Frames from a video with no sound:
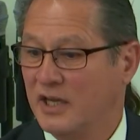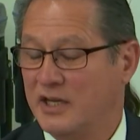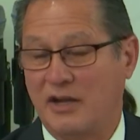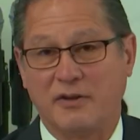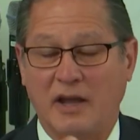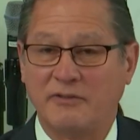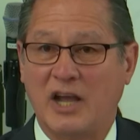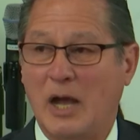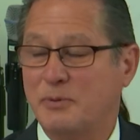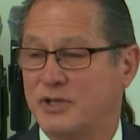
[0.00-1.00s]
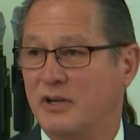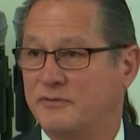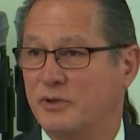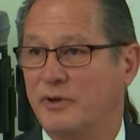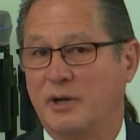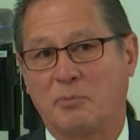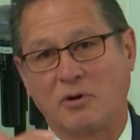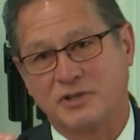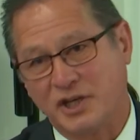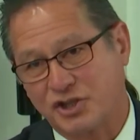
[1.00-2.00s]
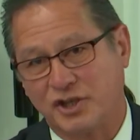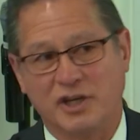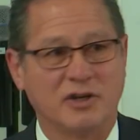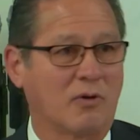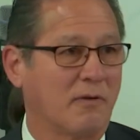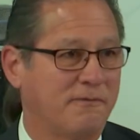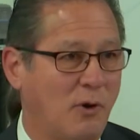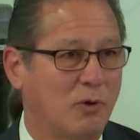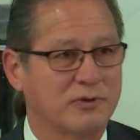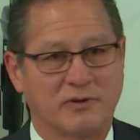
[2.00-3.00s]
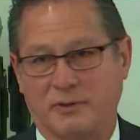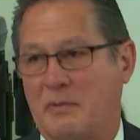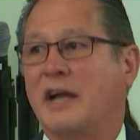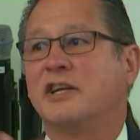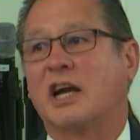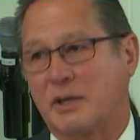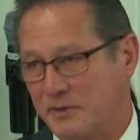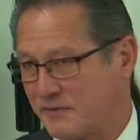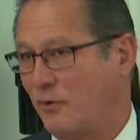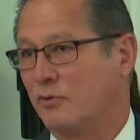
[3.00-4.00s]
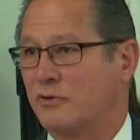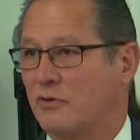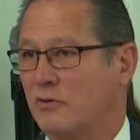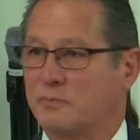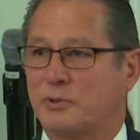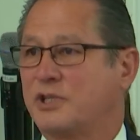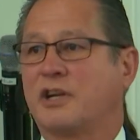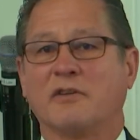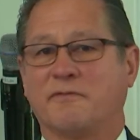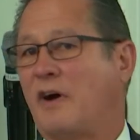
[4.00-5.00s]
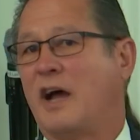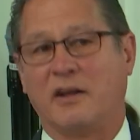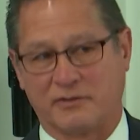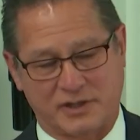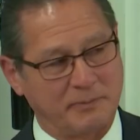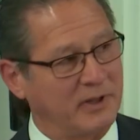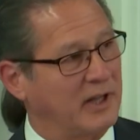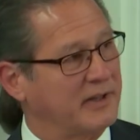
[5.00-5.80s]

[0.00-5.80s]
Now you have the option of doing a partition or a folder, the My Documents folder, or a particular file or something like